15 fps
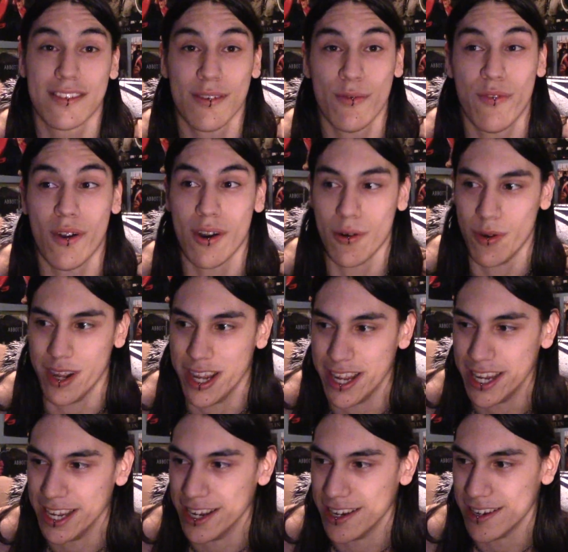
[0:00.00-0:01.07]
so far
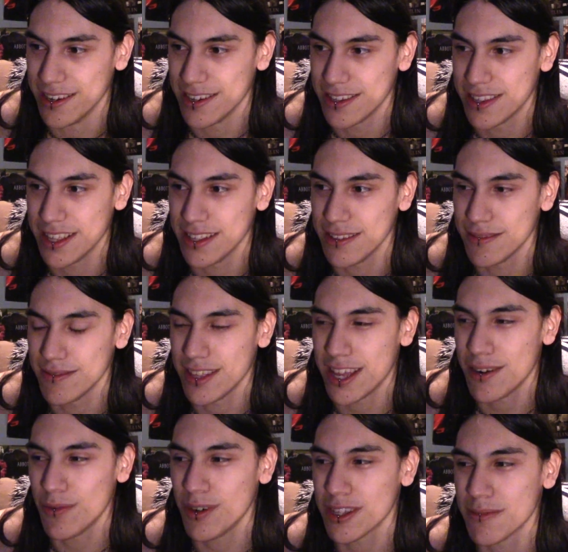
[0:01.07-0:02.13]
away, and I
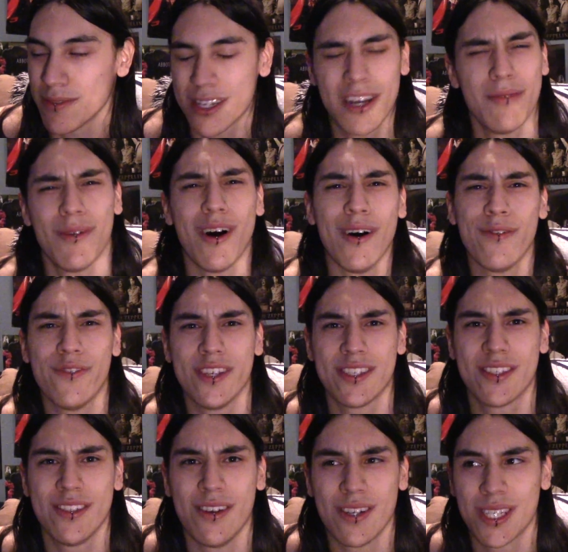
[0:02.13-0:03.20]
don't want them to come off
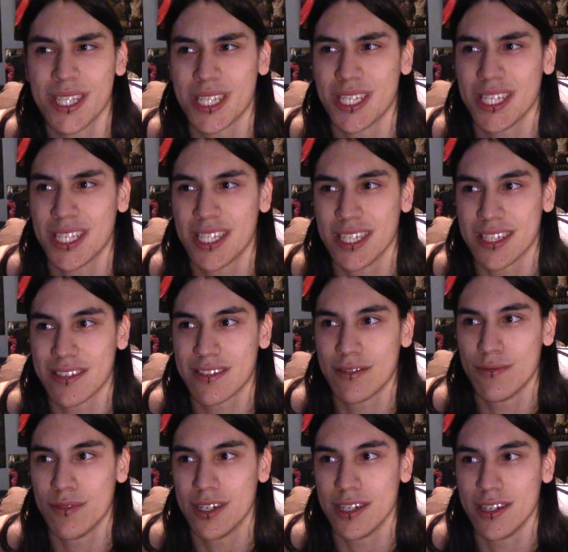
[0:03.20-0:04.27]
as narcissistic
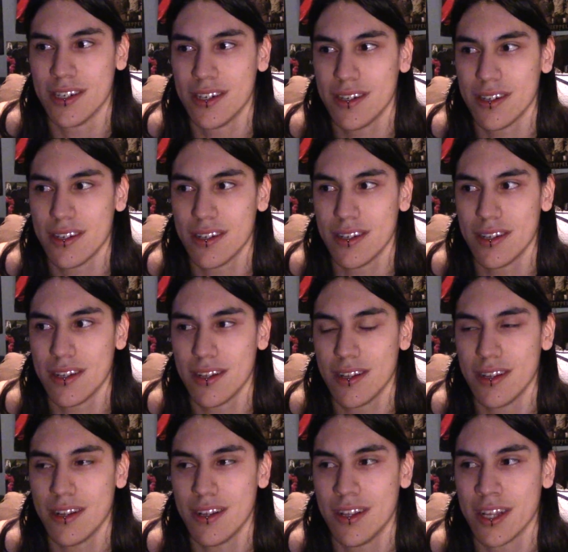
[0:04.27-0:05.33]
to where,
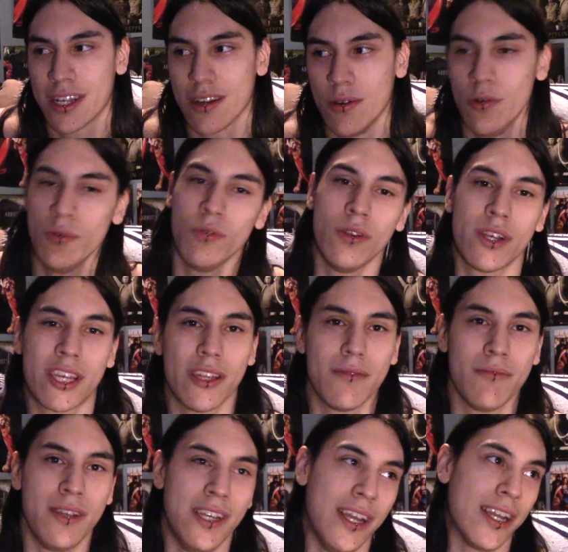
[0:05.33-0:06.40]
like, ooh, look at
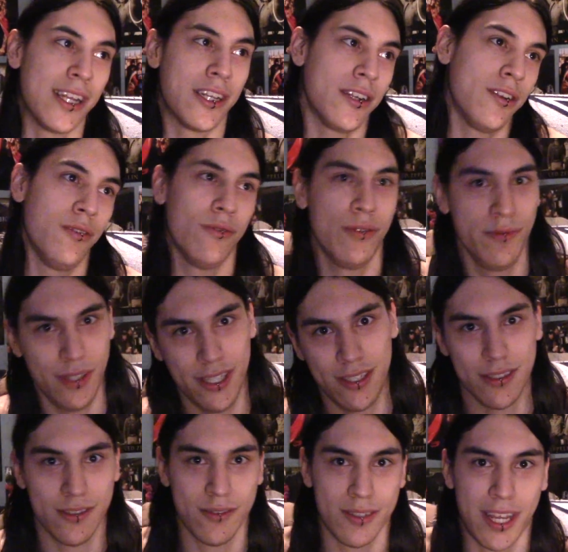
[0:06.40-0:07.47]
me, I get to go do
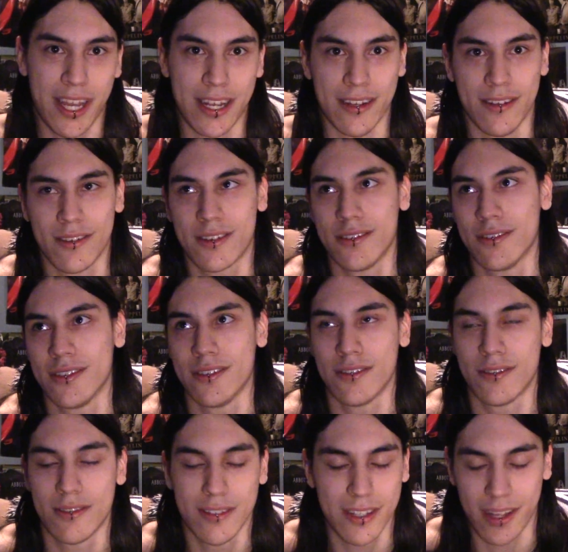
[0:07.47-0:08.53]
this and do that, and look at all these.
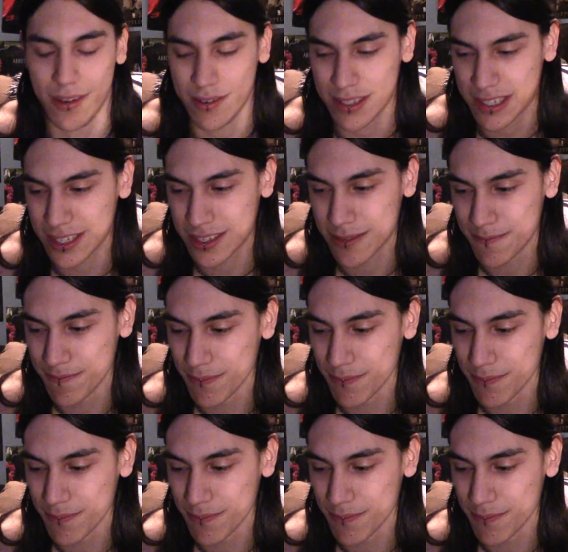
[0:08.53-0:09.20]
No, it's just,